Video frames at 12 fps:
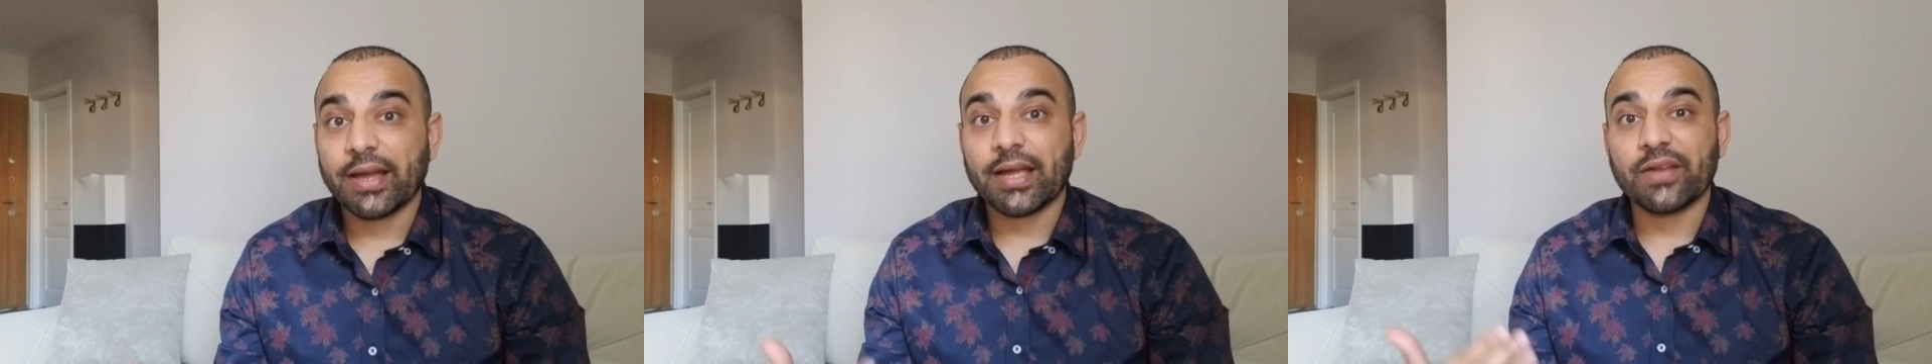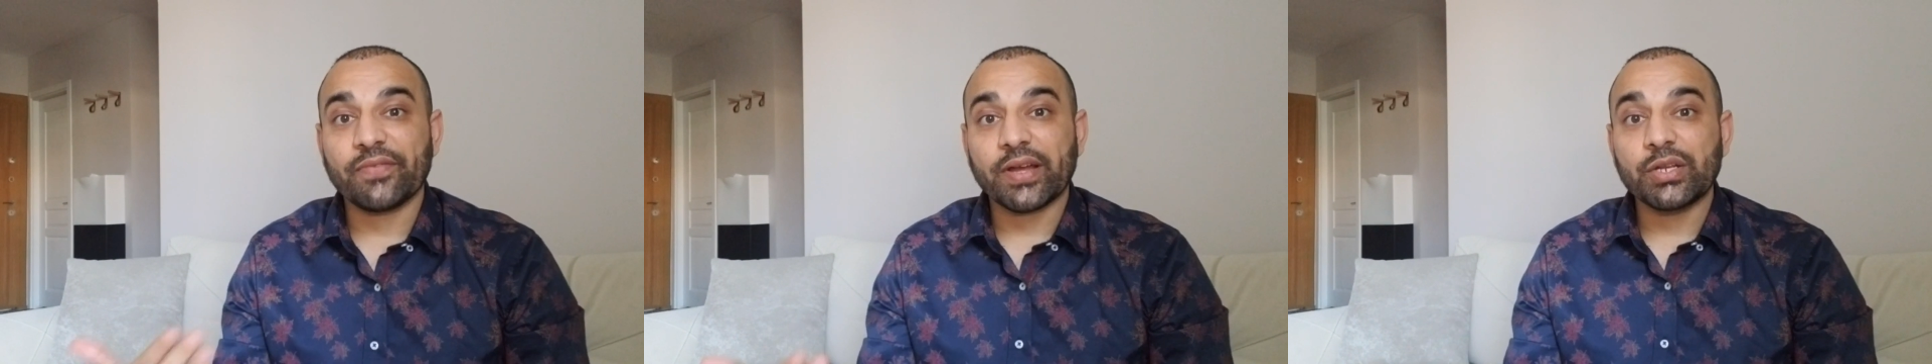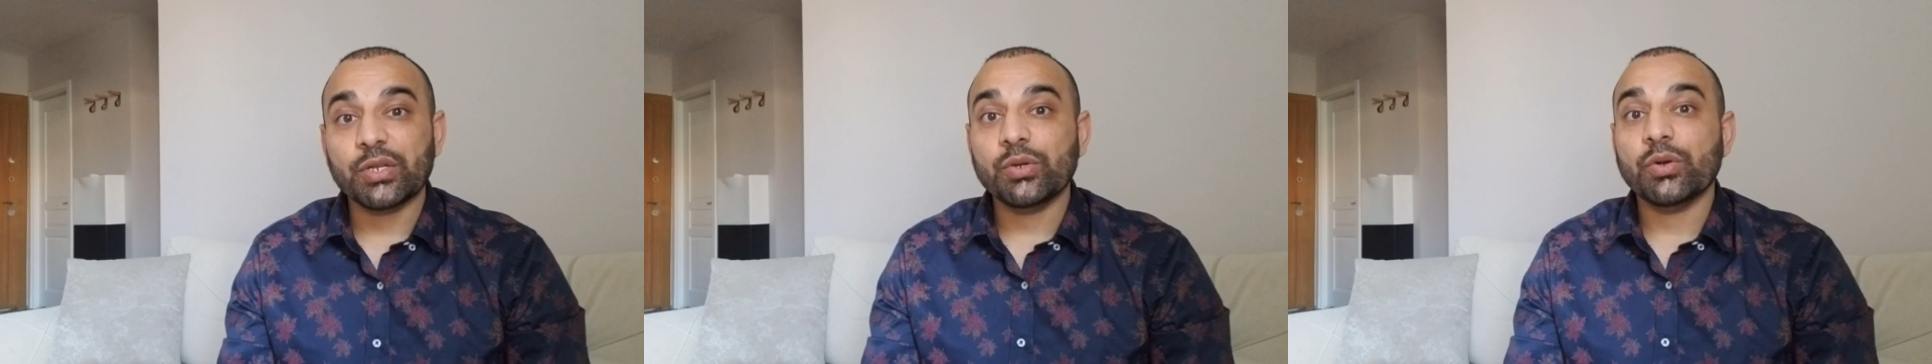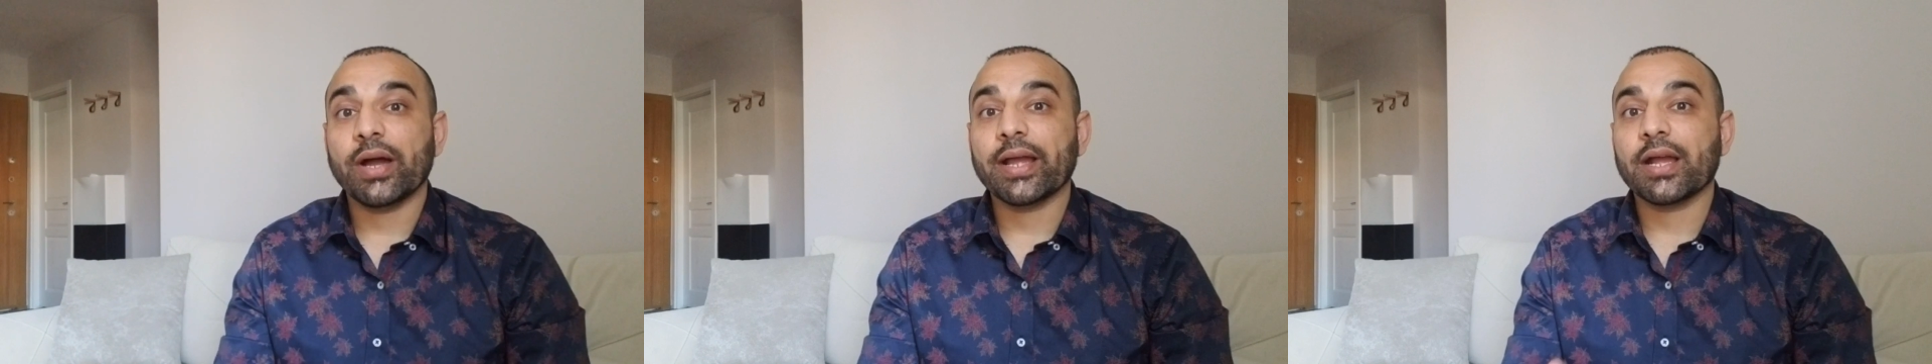And if I
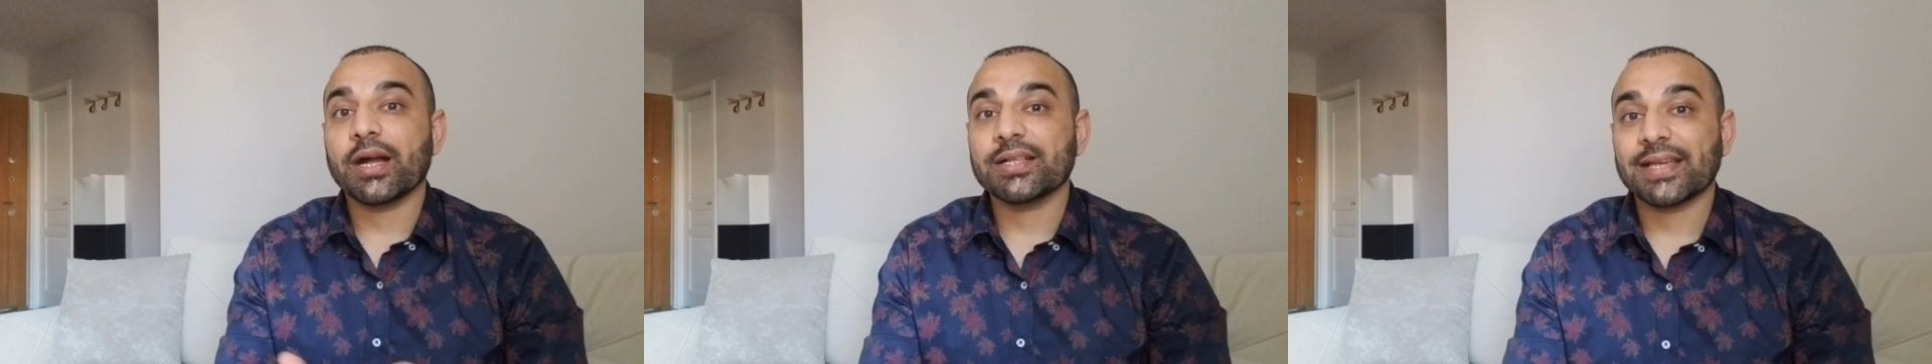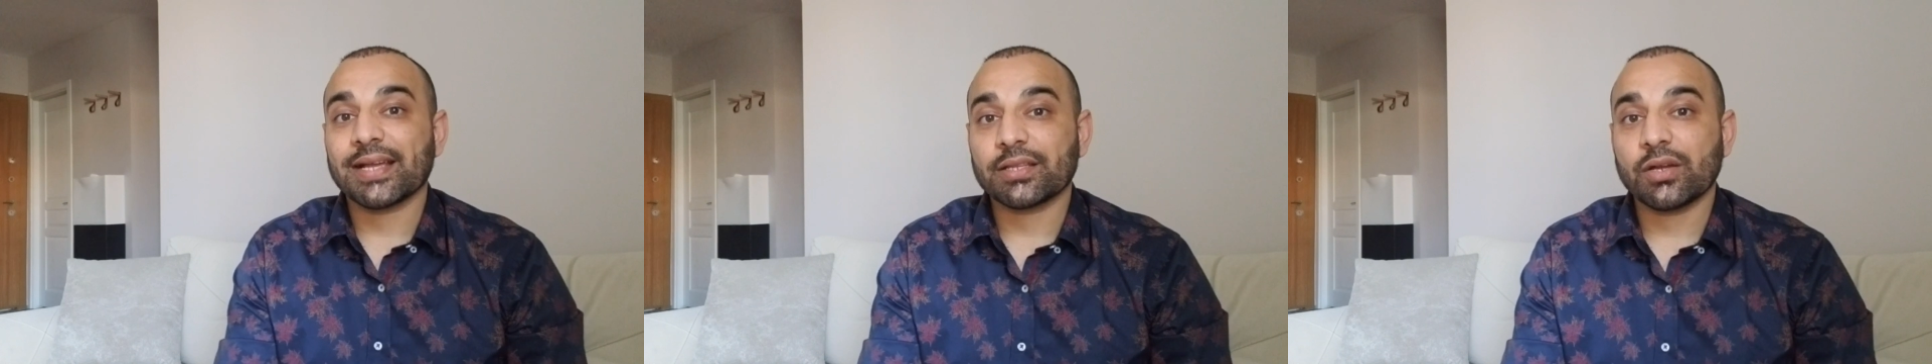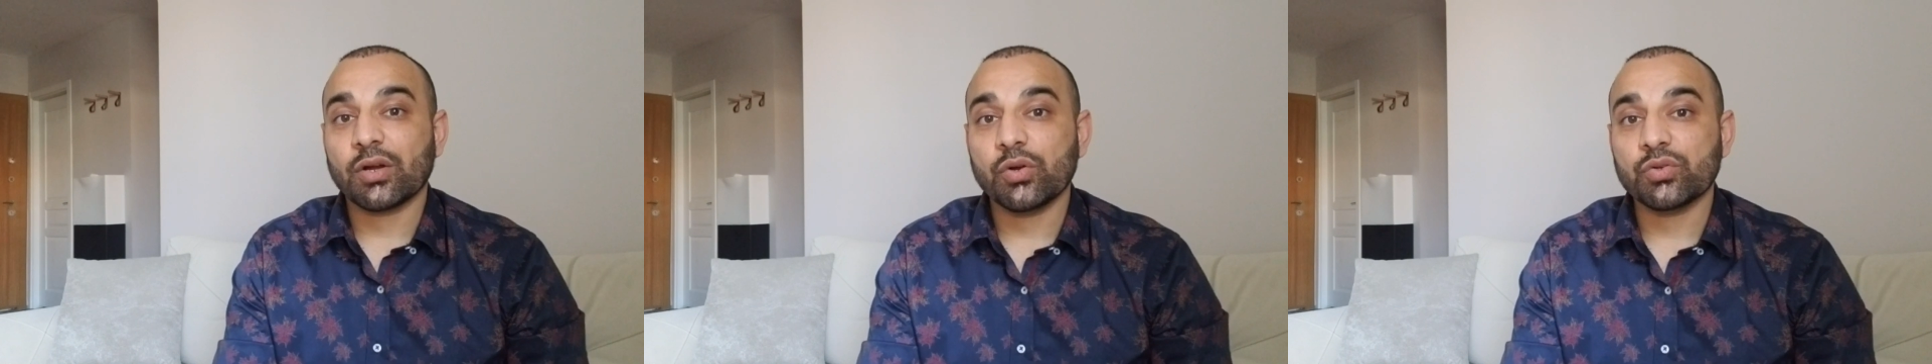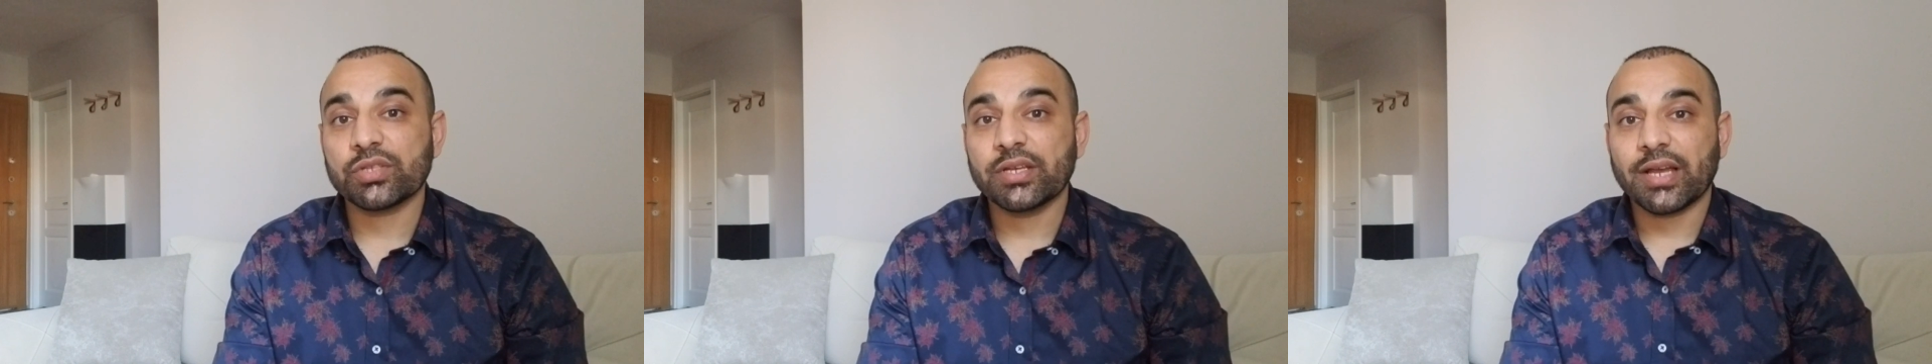do, I contact the
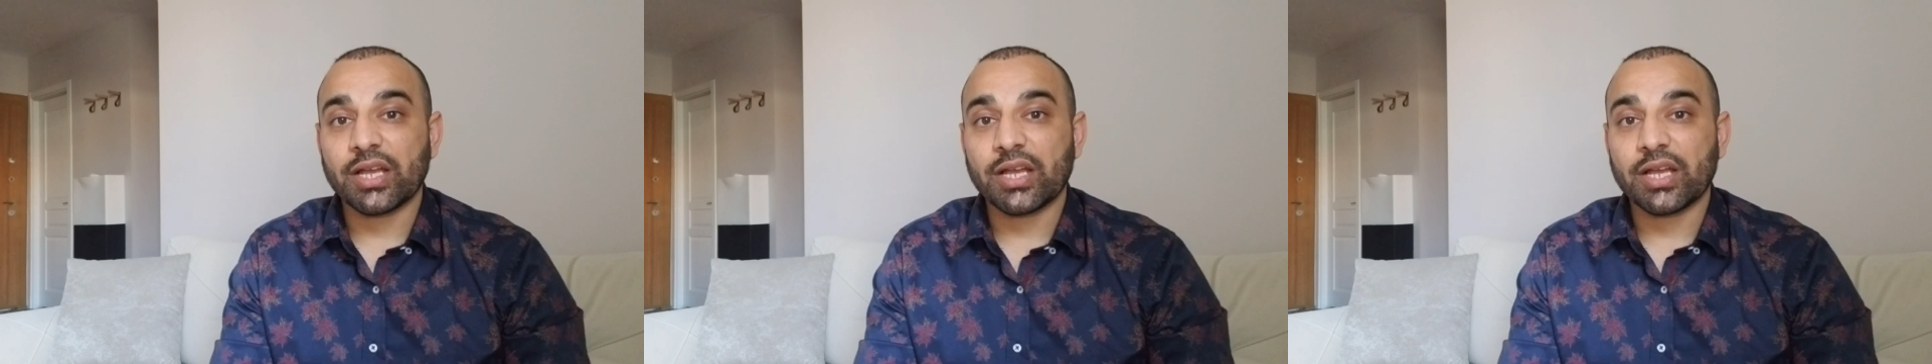host